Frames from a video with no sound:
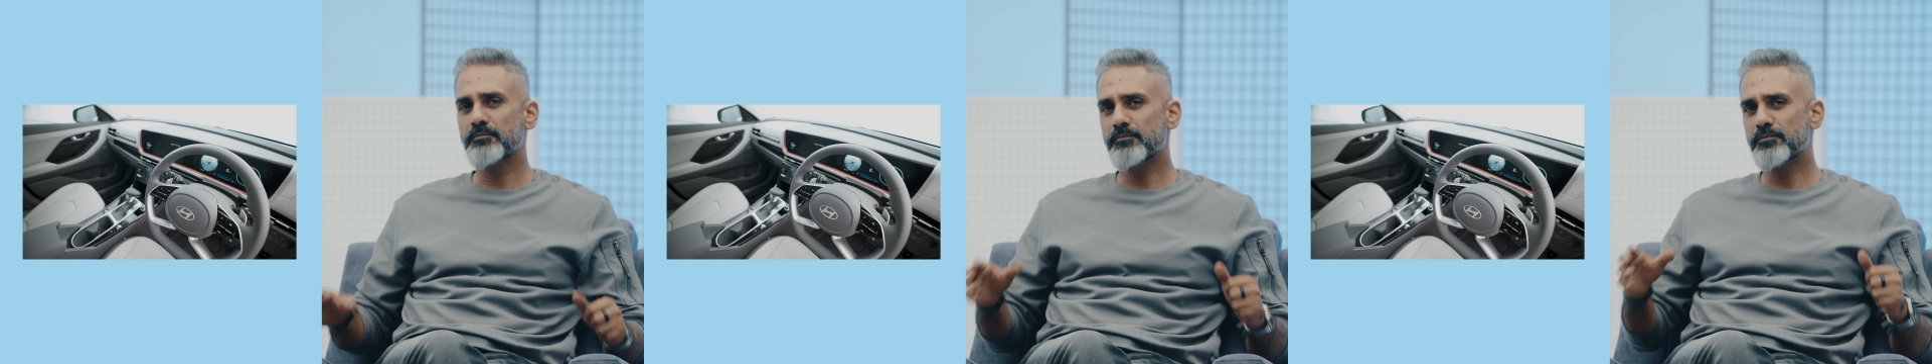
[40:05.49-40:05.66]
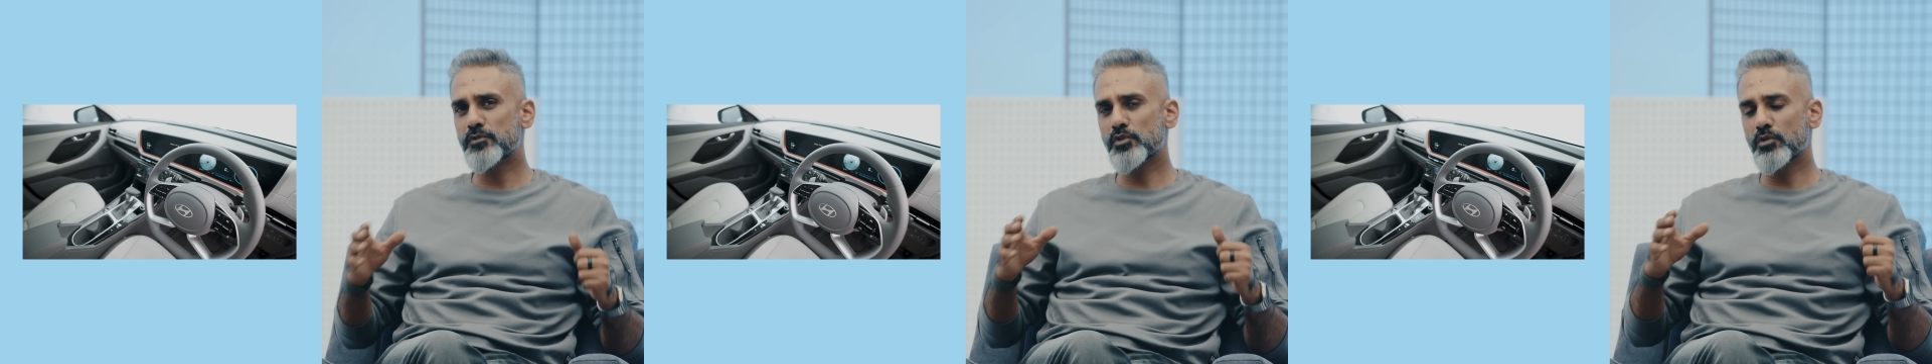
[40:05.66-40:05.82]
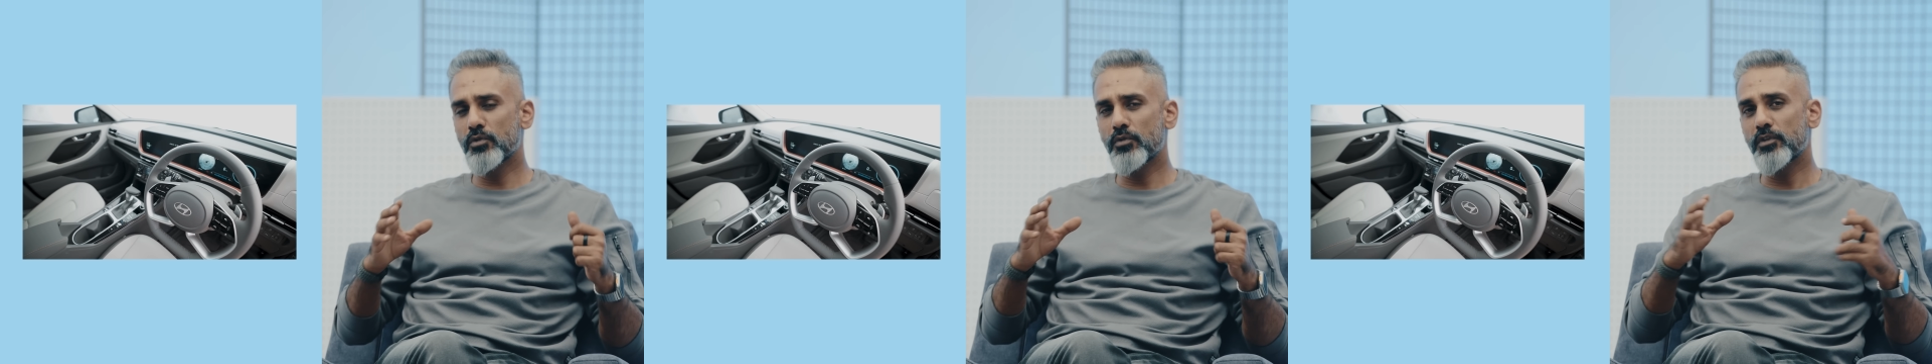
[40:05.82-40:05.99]

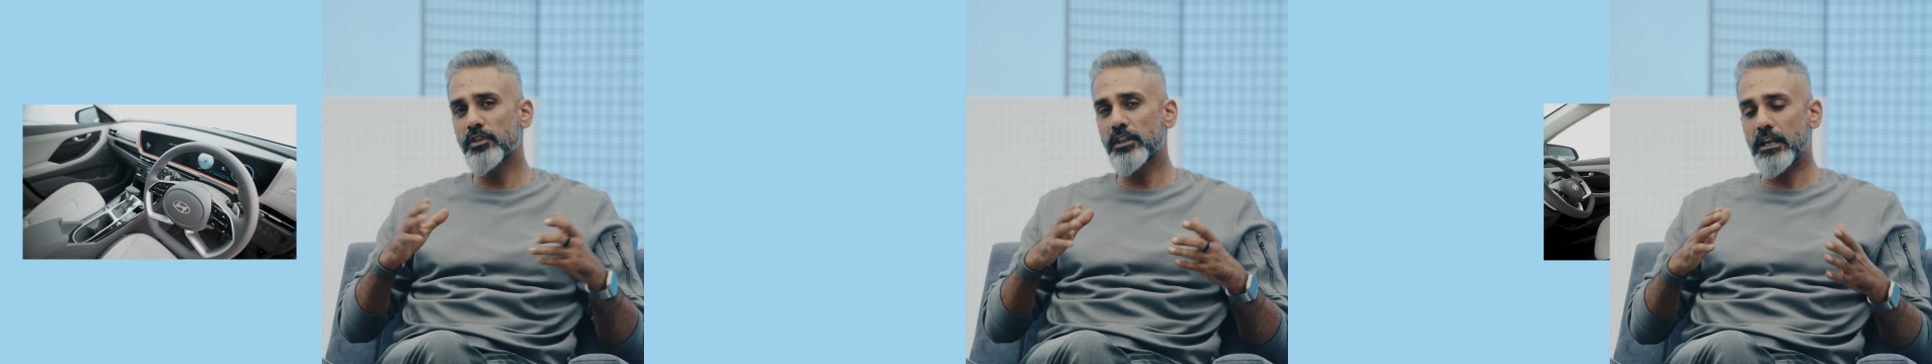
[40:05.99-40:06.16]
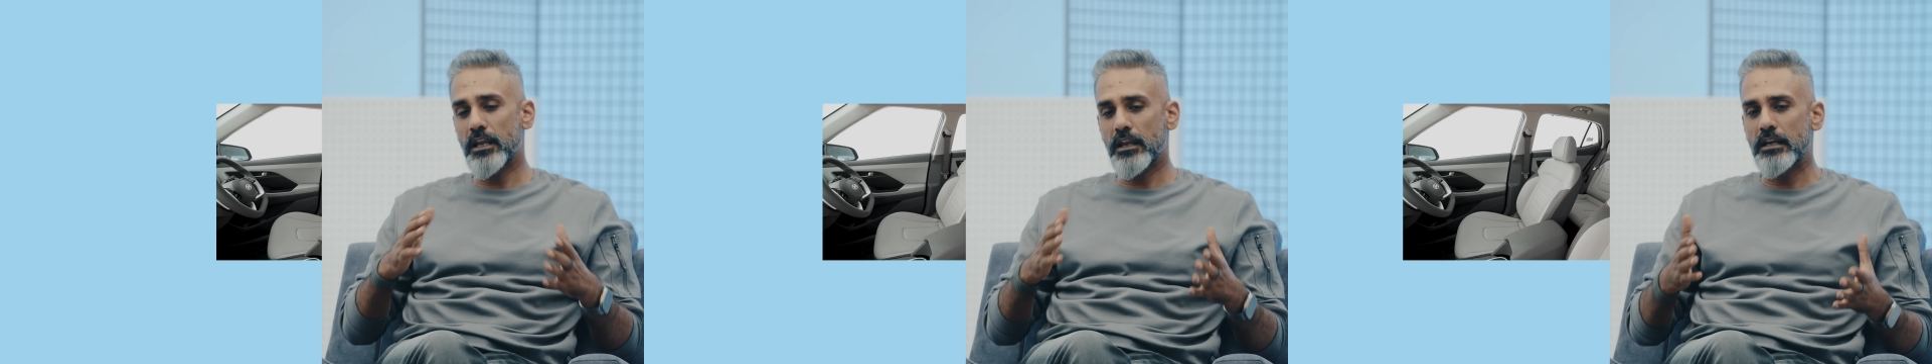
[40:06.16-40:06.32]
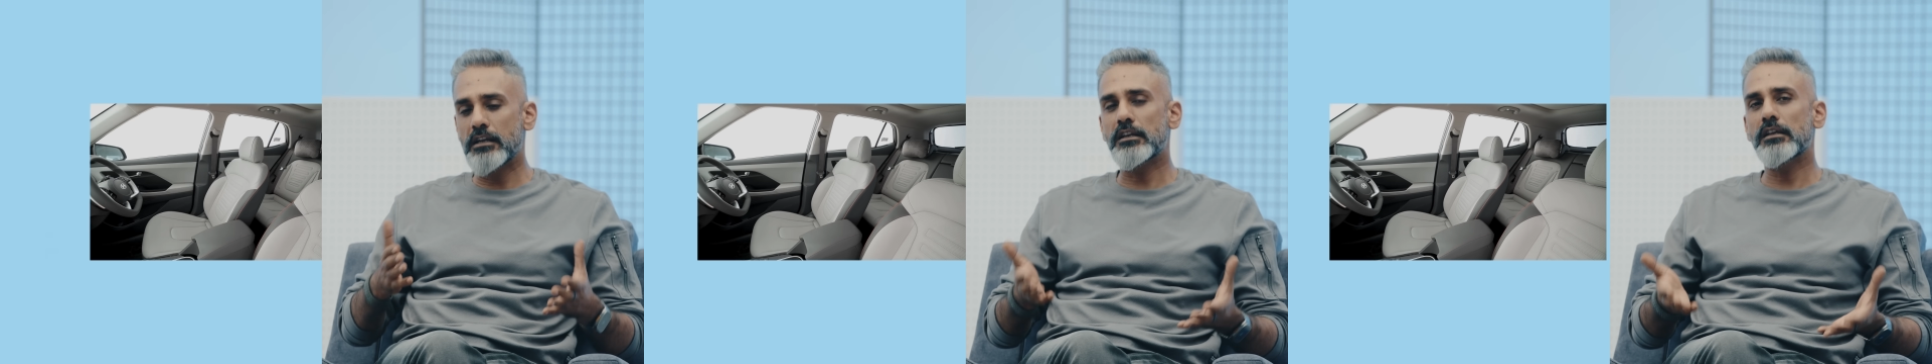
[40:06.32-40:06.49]
So the
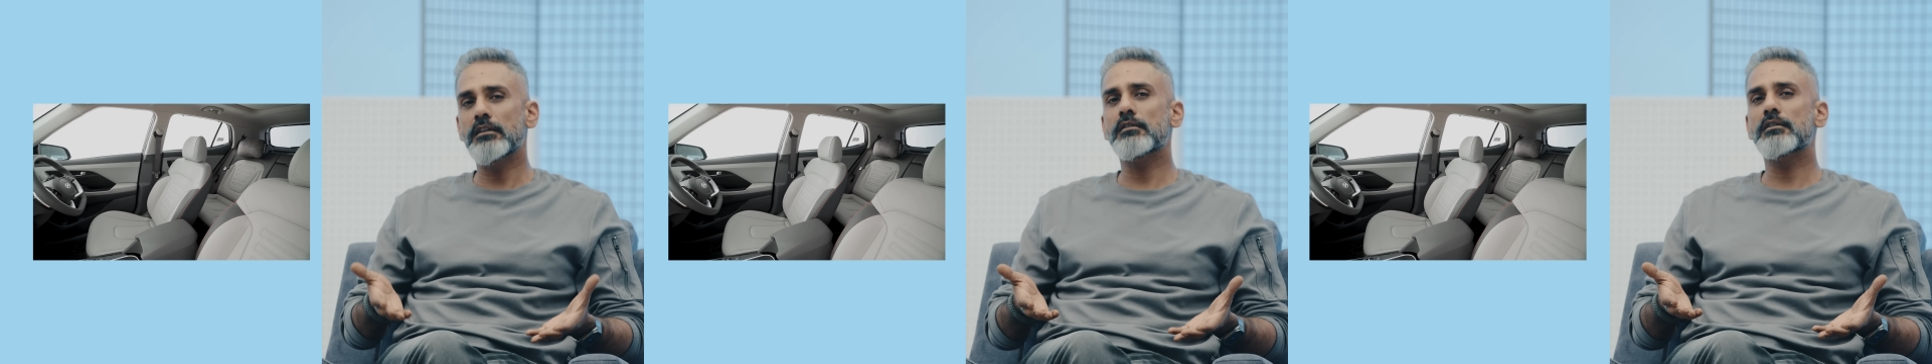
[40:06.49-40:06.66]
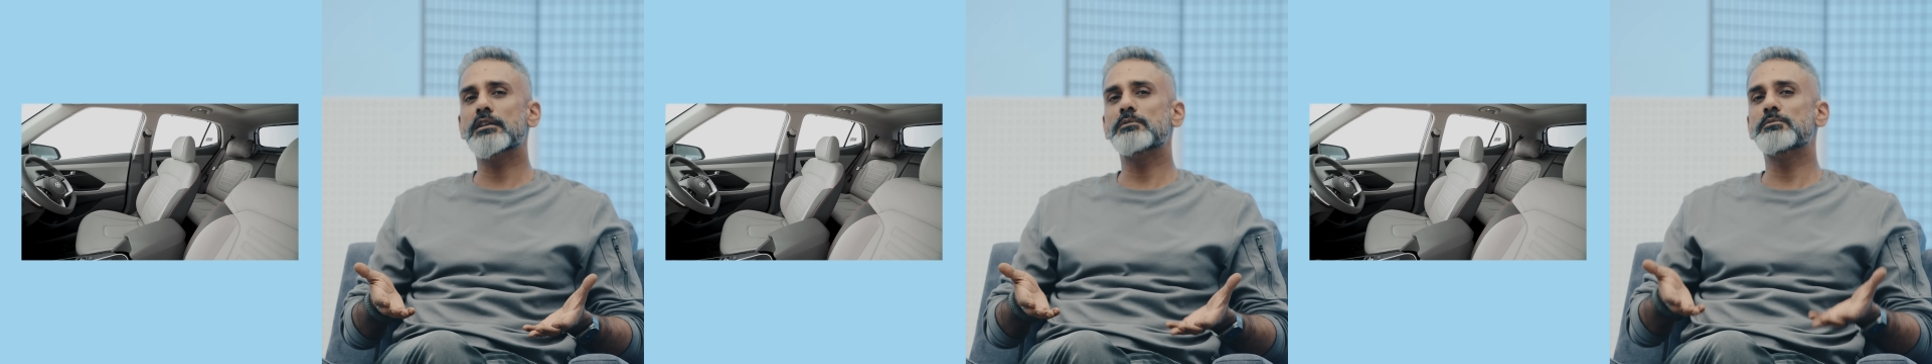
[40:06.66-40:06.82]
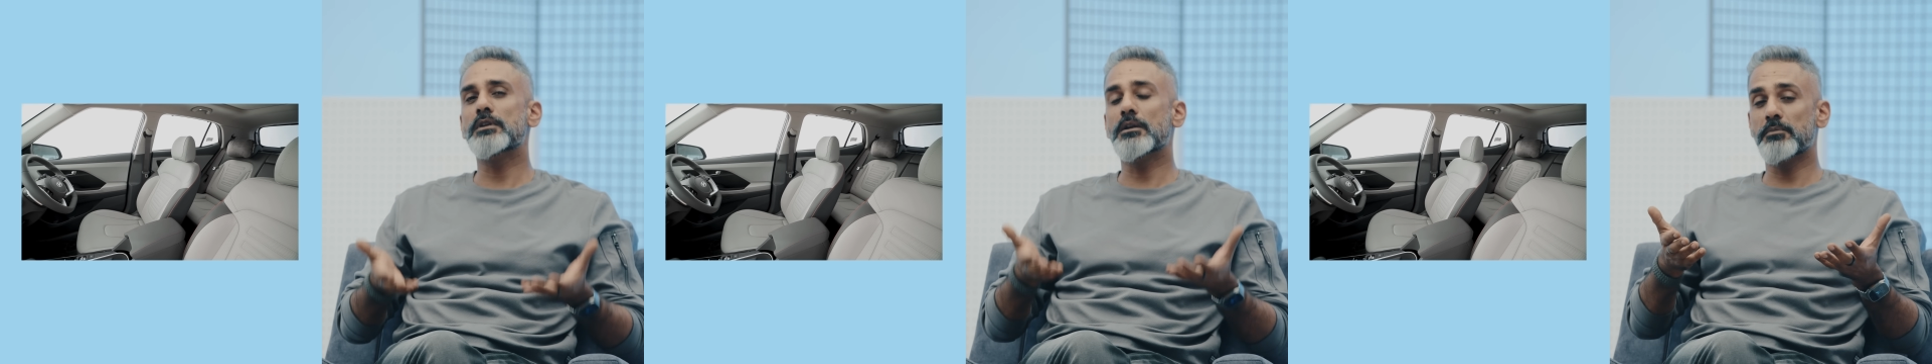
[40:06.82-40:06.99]
interior
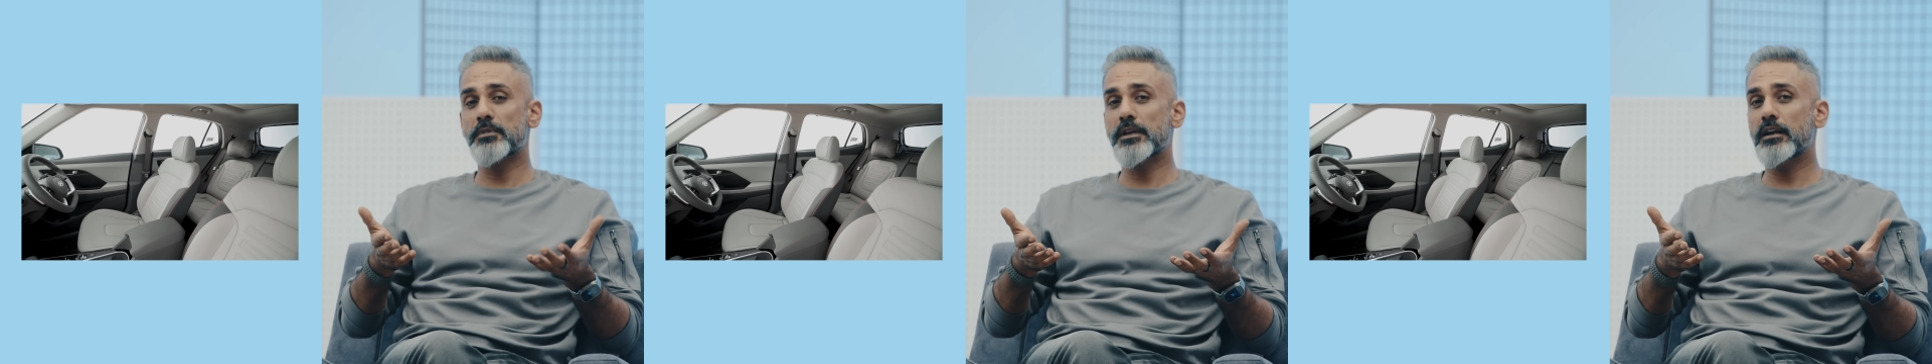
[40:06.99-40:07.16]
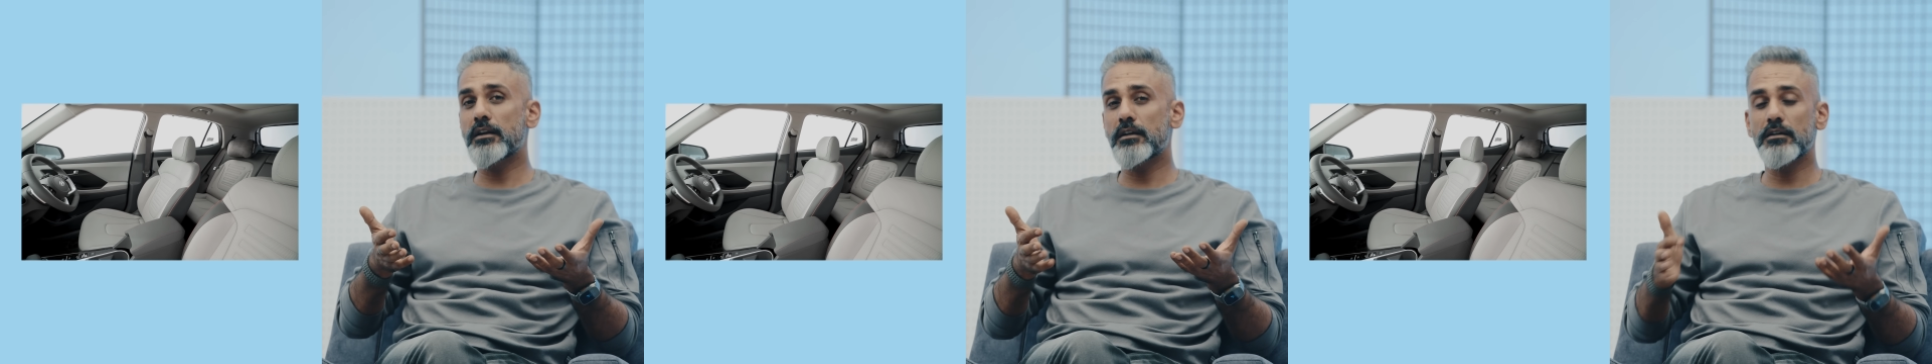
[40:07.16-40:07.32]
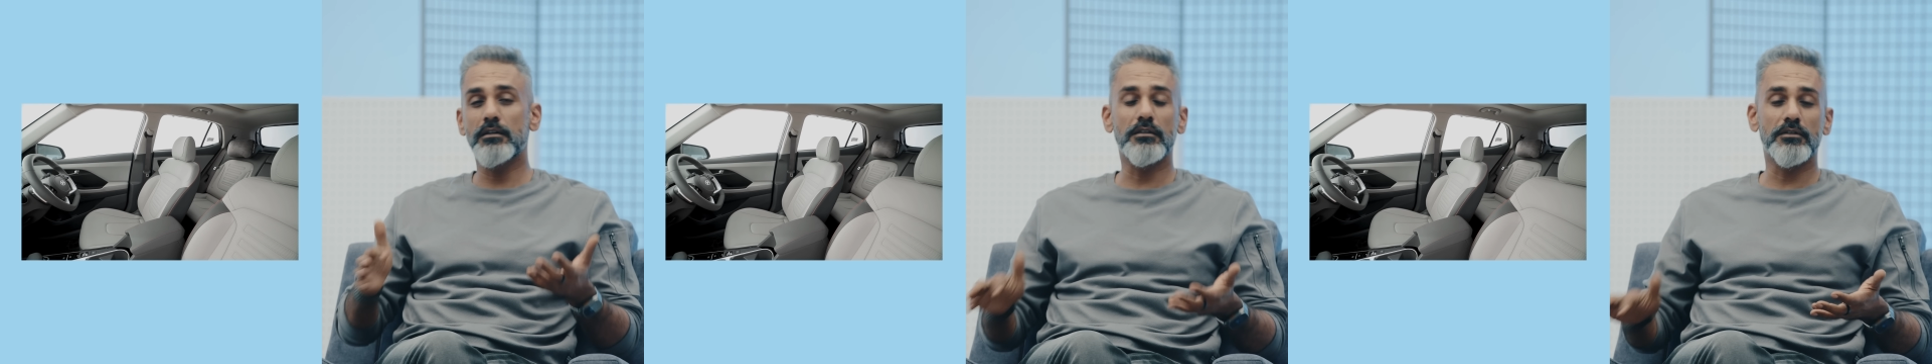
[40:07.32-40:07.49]
has been upgraded.